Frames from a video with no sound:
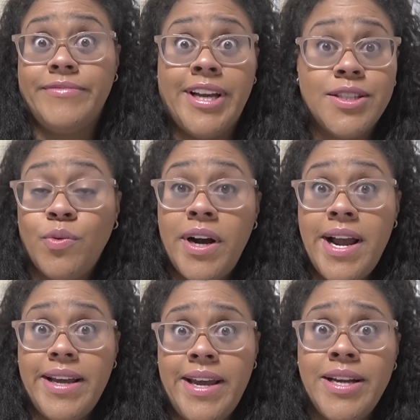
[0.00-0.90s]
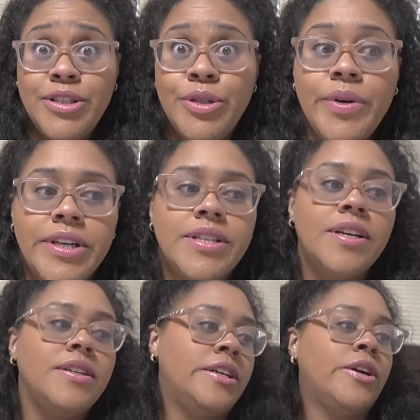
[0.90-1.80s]
that's why I can't do it.
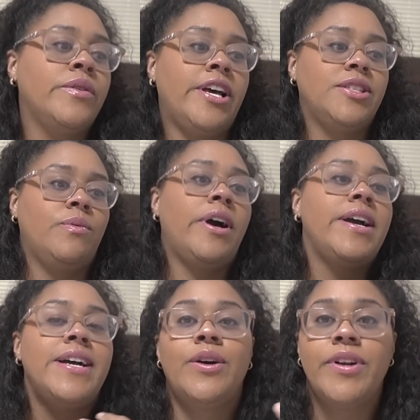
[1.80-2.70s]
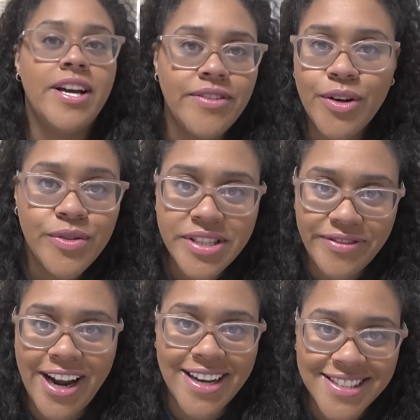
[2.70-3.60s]
That's why I don't have an
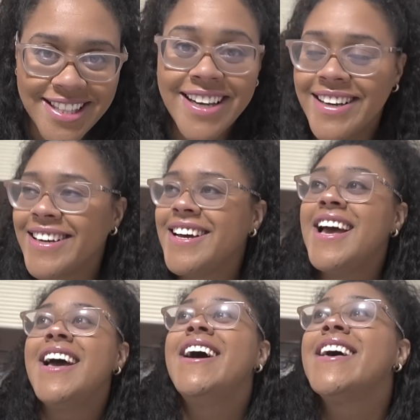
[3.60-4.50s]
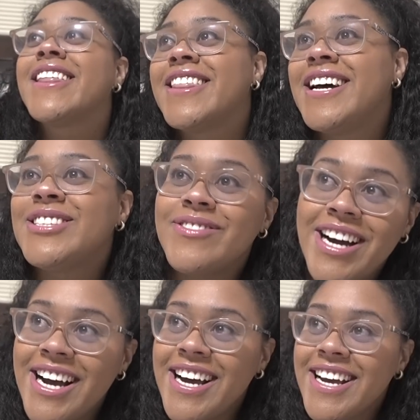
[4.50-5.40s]
OnlyFans. That's
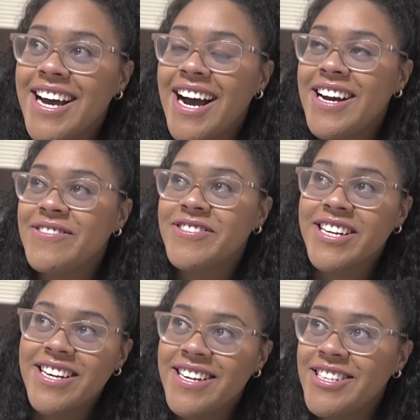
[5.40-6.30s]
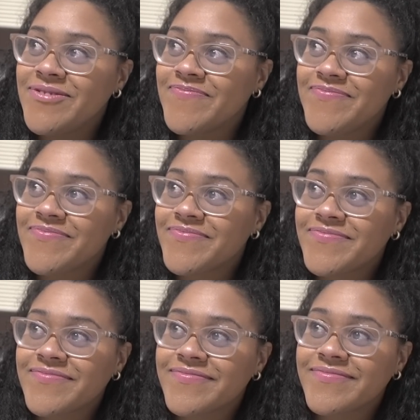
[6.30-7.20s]
why I freaking
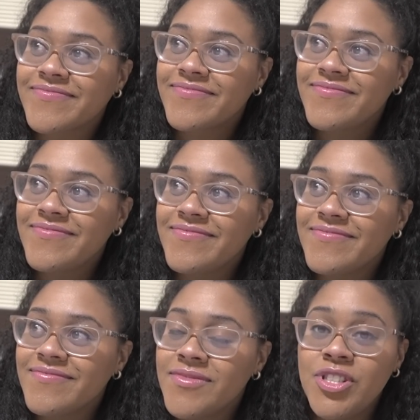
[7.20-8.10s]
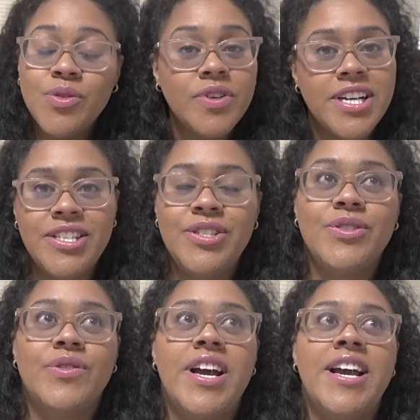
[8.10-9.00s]
do what I
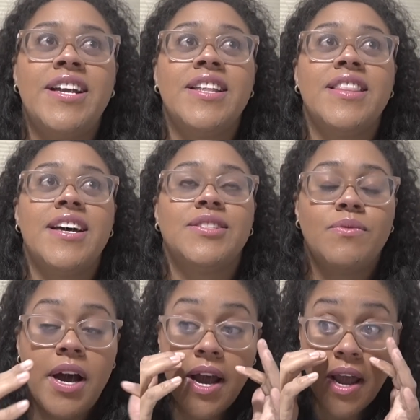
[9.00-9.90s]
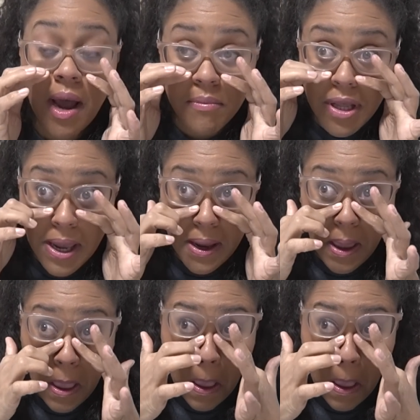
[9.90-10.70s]
do. And that's why I'm like,